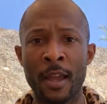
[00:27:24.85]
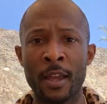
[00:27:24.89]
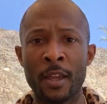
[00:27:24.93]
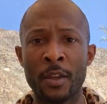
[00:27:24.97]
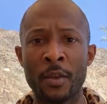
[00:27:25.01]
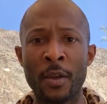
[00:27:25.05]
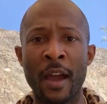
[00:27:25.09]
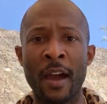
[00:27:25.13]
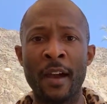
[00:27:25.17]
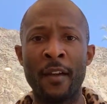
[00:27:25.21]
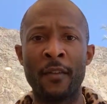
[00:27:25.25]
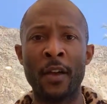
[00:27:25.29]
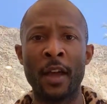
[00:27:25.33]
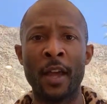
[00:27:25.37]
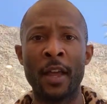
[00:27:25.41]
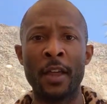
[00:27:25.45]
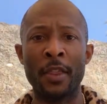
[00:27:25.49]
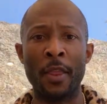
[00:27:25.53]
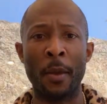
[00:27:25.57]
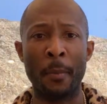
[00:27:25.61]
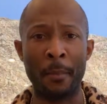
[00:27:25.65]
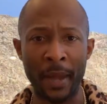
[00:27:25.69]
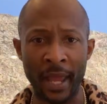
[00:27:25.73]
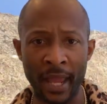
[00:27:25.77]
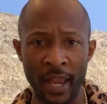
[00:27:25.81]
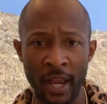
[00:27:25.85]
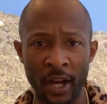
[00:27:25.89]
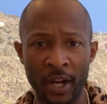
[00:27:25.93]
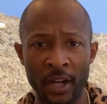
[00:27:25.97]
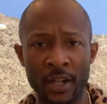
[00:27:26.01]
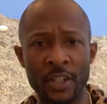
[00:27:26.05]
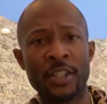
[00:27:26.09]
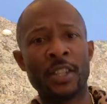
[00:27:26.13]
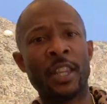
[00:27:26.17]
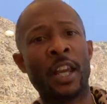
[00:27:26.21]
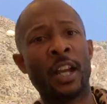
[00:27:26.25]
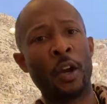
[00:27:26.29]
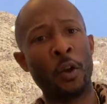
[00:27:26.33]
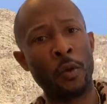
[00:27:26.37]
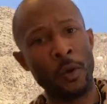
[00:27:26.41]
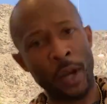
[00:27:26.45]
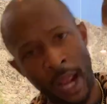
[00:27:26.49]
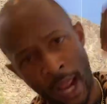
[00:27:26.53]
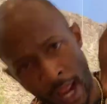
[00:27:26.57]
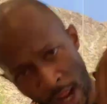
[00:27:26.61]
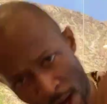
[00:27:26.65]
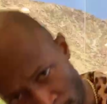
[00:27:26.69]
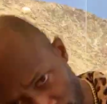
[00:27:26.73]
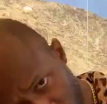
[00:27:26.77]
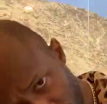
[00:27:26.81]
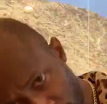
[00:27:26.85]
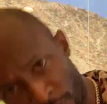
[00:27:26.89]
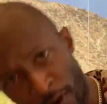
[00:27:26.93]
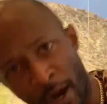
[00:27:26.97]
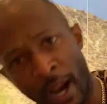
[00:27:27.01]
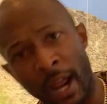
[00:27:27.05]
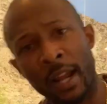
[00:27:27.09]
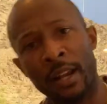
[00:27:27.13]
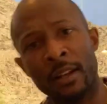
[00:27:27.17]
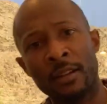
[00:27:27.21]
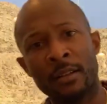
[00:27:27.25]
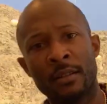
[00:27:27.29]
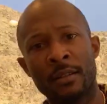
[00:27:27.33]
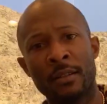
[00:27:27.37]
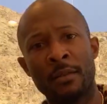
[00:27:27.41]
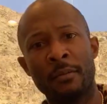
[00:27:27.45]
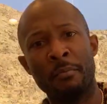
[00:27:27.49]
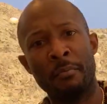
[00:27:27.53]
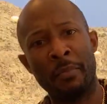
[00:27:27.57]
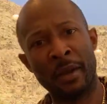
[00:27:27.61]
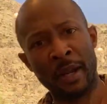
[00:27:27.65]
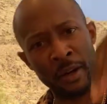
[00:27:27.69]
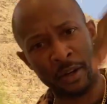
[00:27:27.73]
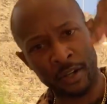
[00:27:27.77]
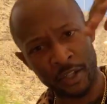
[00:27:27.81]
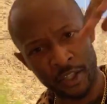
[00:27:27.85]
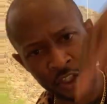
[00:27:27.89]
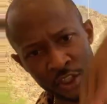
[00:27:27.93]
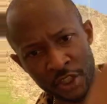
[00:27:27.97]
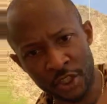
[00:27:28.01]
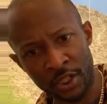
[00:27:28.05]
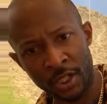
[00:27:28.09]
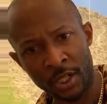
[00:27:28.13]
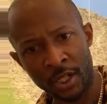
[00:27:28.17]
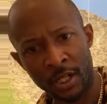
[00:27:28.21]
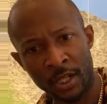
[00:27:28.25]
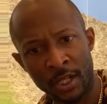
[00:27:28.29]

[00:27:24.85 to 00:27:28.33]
You have the bears that go down, right? Bearish.